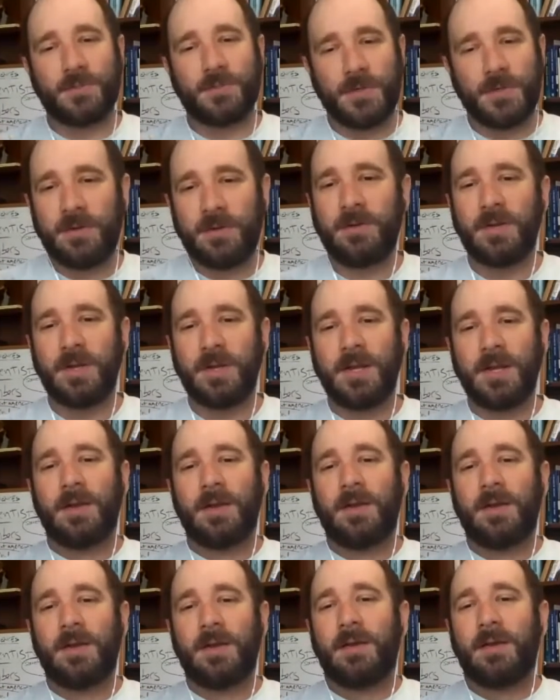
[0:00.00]
We should
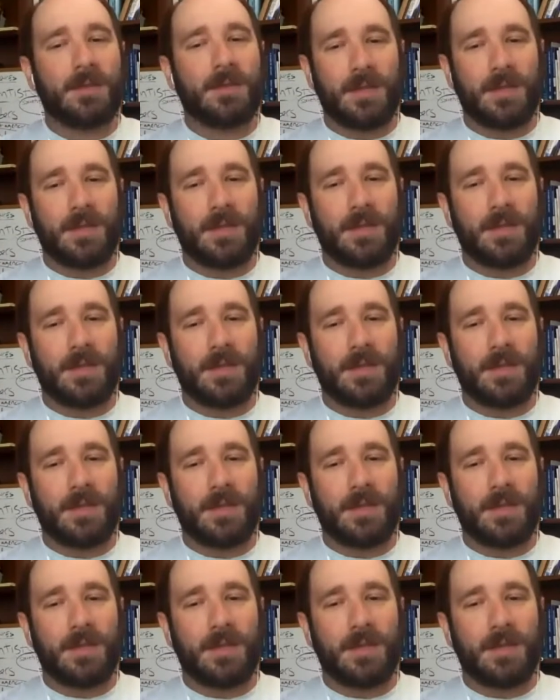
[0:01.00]
give equal
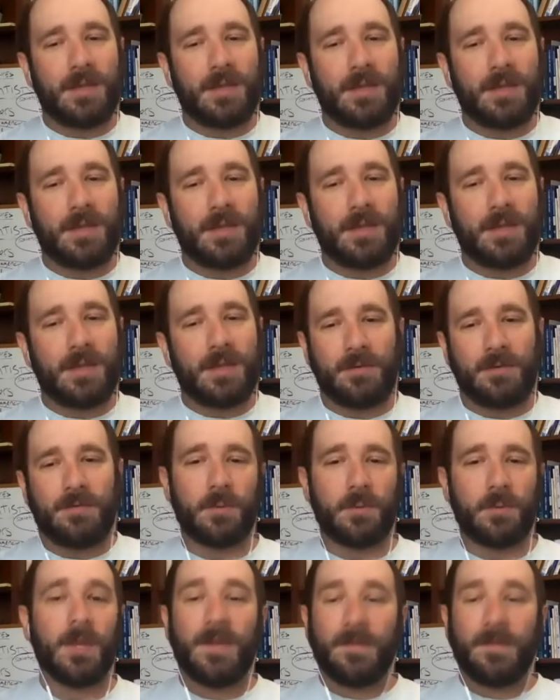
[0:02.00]
time to all points of view.